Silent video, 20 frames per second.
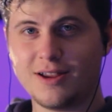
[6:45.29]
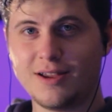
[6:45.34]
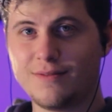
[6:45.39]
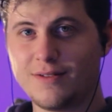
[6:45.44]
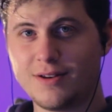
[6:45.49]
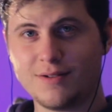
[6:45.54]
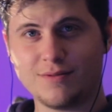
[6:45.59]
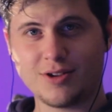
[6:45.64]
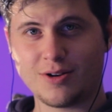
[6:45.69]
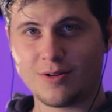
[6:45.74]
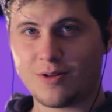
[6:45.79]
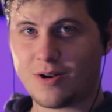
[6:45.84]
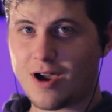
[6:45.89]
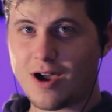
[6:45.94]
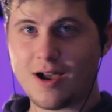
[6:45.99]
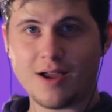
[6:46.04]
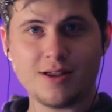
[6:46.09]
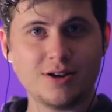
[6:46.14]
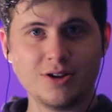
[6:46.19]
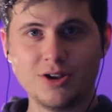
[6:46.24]
even if they're
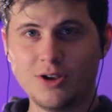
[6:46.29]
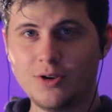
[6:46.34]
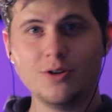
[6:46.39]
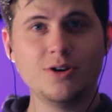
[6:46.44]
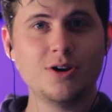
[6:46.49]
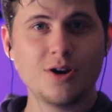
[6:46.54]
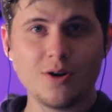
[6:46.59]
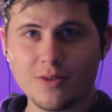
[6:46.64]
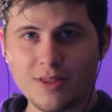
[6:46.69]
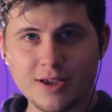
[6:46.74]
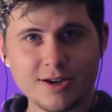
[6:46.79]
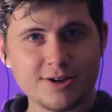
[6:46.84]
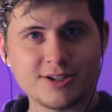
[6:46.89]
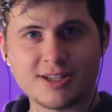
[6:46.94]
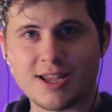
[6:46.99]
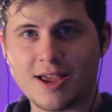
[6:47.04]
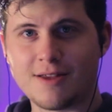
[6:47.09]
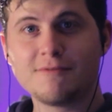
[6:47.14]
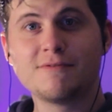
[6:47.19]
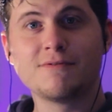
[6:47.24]
not, you know they
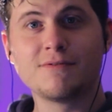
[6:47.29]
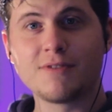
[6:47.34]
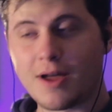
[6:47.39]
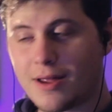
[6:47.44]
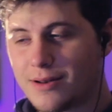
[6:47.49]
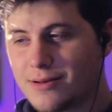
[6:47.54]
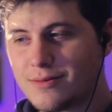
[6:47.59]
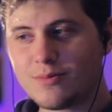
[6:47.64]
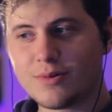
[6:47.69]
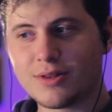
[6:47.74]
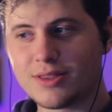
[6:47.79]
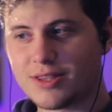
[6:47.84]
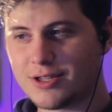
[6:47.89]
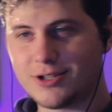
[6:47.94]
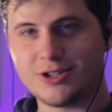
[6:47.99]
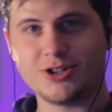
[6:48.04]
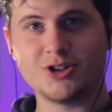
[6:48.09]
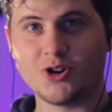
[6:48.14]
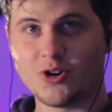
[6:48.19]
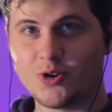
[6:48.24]
just had fun with
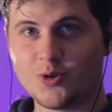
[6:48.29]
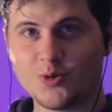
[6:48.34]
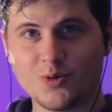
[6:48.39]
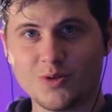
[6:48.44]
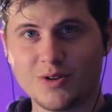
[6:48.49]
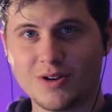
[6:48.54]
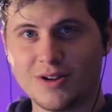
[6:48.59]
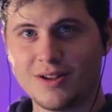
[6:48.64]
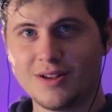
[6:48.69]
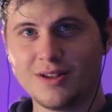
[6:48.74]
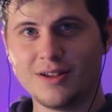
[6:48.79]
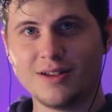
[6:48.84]
this shoot.